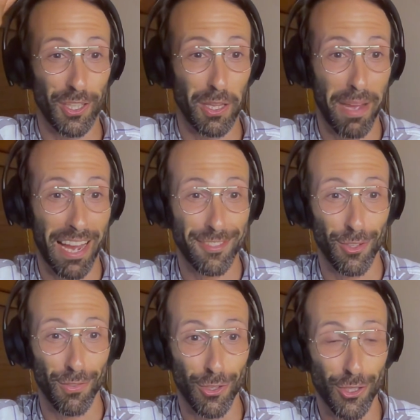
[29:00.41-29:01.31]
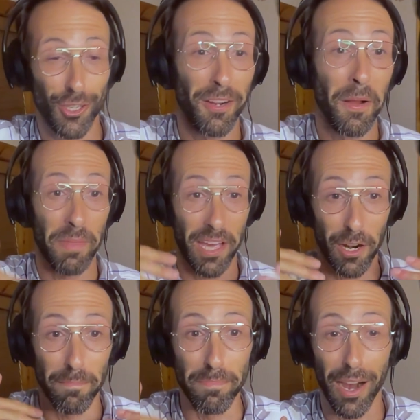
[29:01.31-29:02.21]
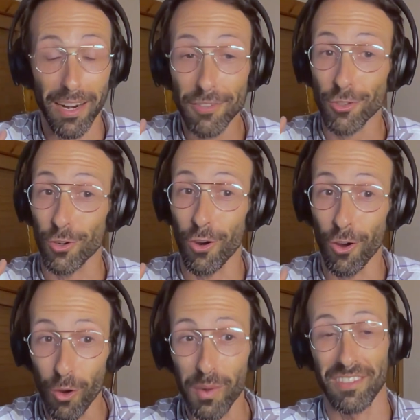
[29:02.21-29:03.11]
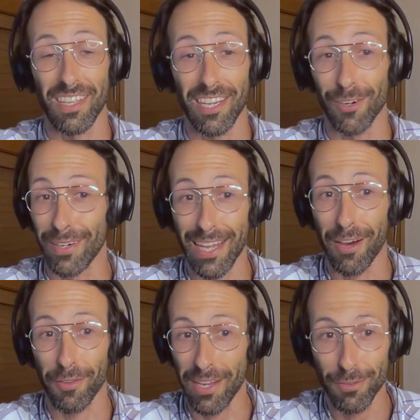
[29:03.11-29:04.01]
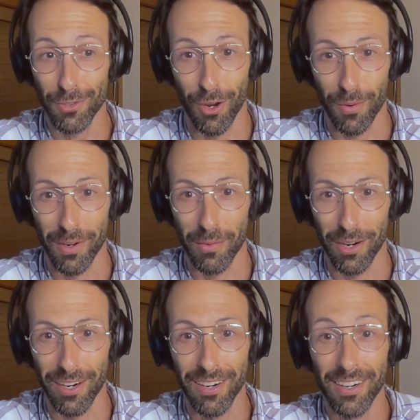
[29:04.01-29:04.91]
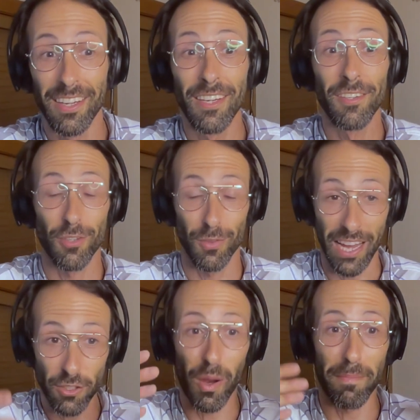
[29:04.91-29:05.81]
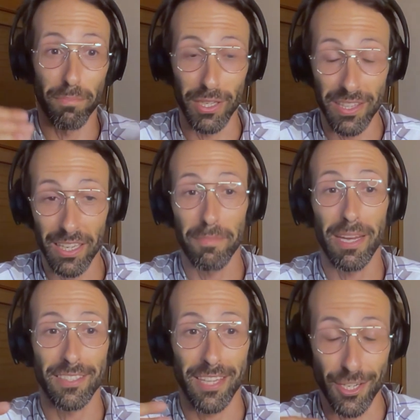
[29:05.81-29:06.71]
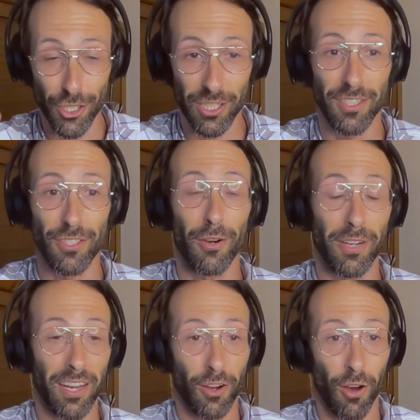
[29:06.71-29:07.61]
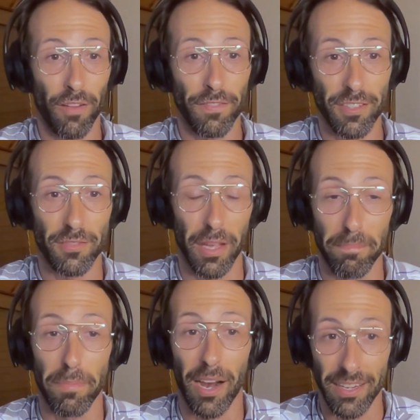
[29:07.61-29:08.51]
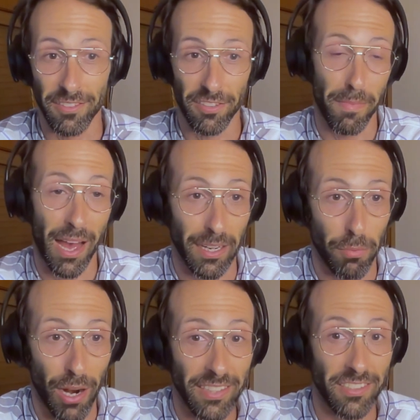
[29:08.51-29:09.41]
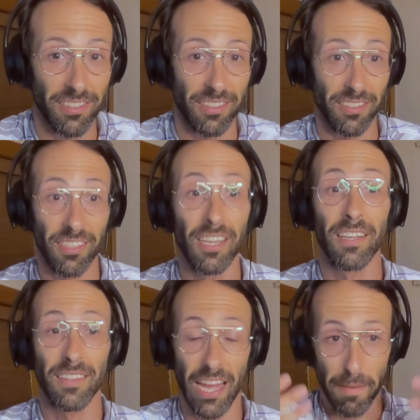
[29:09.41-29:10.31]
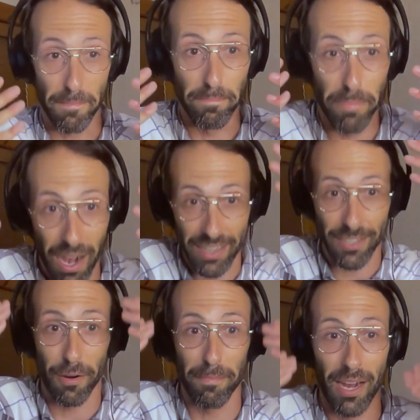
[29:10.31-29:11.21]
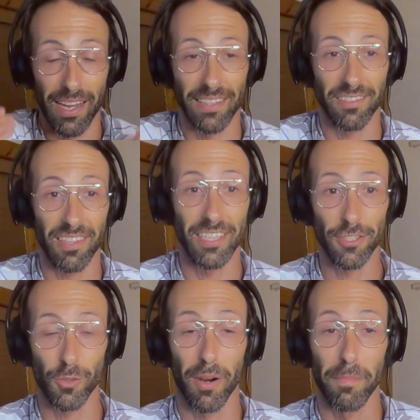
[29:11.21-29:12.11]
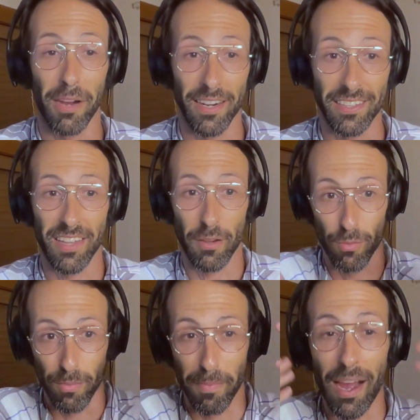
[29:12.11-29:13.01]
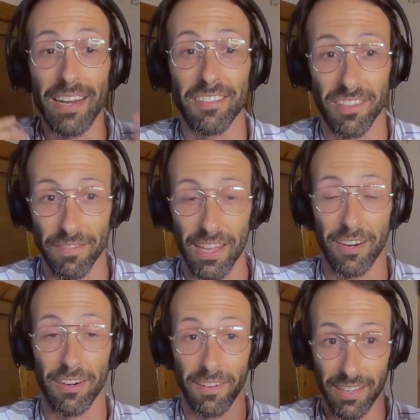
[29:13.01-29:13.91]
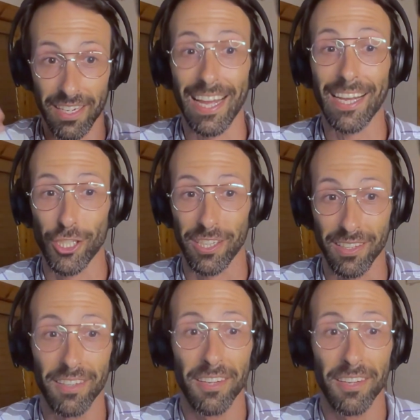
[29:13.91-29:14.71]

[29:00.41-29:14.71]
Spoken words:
in the past or the future. And our bodies are always in the here and now. They don't go anywhere. So that's why breathing and meditation and yoga and all these like body somatic practices that embody our minds into our bodies, they remind us of their connection,